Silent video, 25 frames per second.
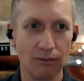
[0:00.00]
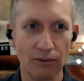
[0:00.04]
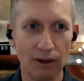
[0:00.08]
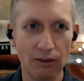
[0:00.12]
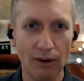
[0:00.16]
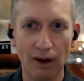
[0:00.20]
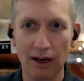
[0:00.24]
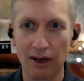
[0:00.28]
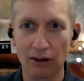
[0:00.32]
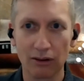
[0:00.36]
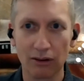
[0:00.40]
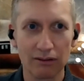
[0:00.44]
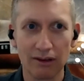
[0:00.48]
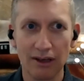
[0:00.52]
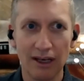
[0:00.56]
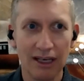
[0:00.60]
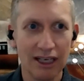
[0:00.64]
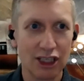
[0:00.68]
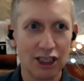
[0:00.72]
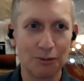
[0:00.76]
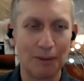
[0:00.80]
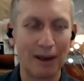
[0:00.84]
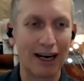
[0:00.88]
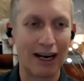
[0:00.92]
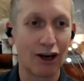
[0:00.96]
We won't
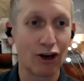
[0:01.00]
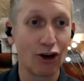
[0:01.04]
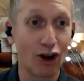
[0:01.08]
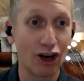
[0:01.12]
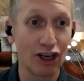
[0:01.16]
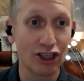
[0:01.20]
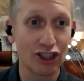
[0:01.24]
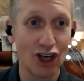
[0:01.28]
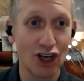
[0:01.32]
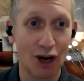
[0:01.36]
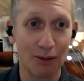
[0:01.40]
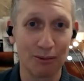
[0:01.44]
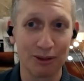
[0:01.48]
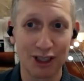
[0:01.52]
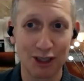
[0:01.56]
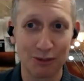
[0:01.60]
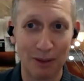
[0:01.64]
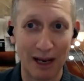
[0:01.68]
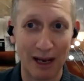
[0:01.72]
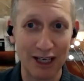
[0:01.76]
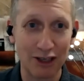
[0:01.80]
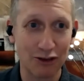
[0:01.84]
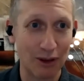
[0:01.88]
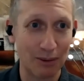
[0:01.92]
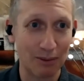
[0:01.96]
spend a lot of time on
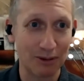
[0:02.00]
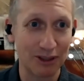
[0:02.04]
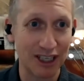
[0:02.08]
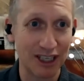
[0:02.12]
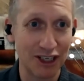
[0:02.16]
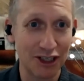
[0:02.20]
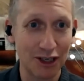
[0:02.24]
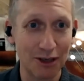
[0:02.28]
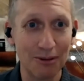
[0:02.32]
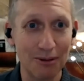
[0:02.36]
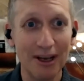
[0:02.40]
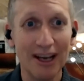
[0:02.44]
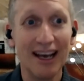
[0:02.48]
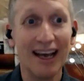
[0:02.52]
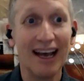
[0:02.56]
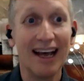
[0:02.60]
spaced repetition.